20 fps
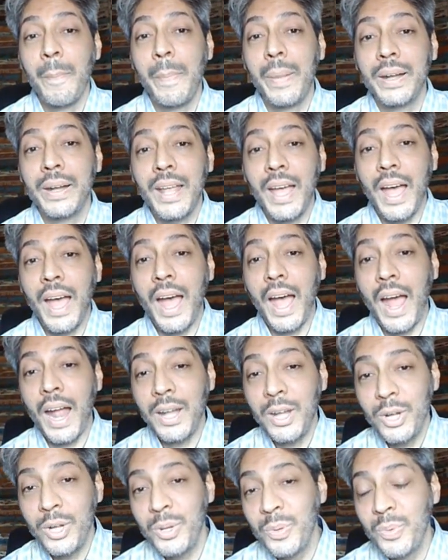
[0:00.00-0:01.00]
But
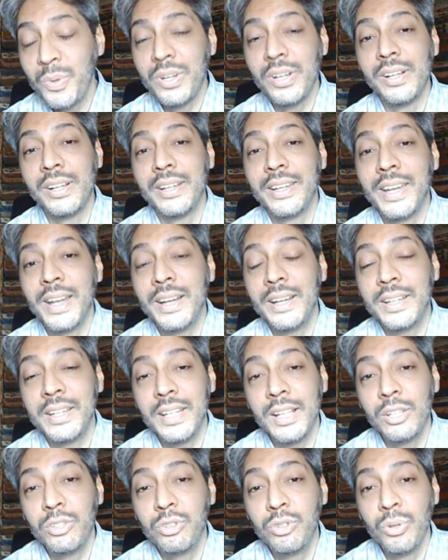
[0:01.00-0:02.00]
attitudinal
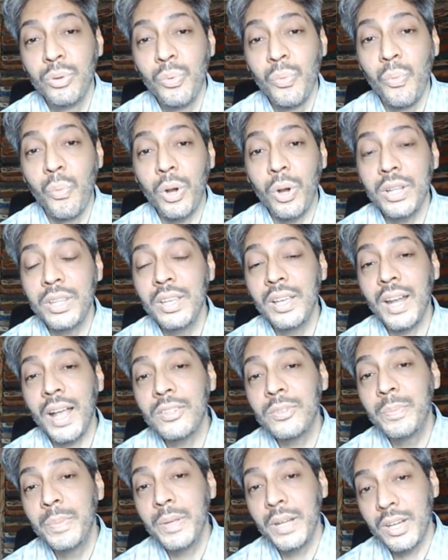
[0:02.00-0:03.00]
tells you what their
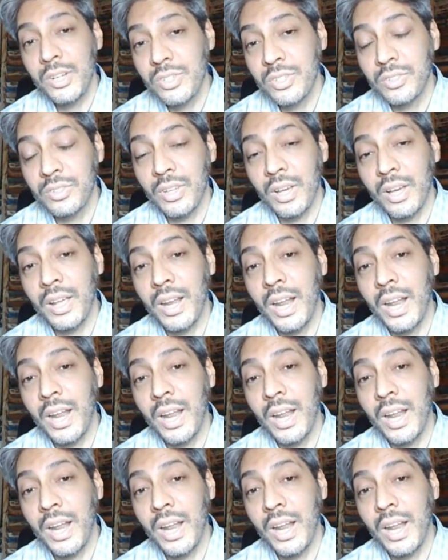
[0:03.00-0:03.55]
aspirations are